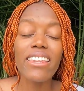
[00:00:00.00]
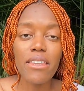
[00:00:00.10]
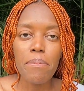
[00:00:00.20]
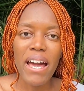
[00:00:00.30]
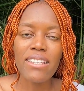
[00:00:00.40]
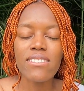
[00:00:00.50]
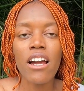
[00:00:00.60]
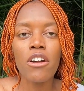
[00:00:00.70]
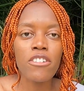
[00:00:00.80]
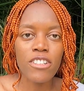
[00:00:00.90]
In the past,
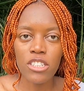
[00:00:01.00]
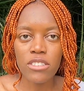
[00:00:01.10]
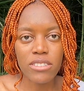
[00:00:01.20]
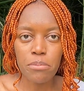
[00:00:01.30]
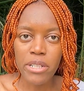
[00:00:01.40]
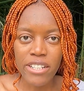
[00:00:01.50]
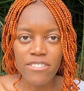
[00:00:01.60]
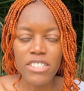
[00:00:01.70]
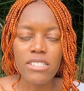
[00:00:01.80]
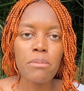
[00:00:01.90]
I overlooked
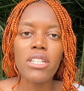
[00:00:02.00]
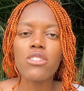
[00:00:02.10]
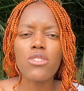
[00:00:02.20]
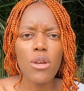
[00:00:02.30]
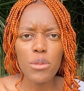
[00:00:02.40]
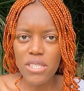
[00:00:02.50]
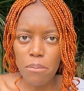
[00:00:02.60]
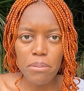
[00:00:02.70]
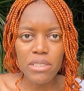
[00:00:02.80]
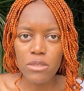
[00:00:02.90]
breakfast, but it's so
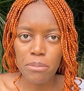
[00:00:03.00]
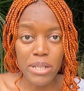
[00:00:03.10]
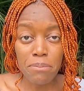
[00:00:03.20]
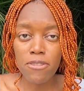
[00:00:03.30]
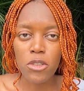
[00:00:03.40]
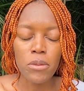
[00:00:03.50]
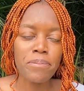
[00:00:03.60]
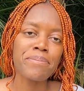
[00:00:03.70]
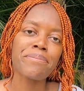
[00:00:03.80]
simple to prep for.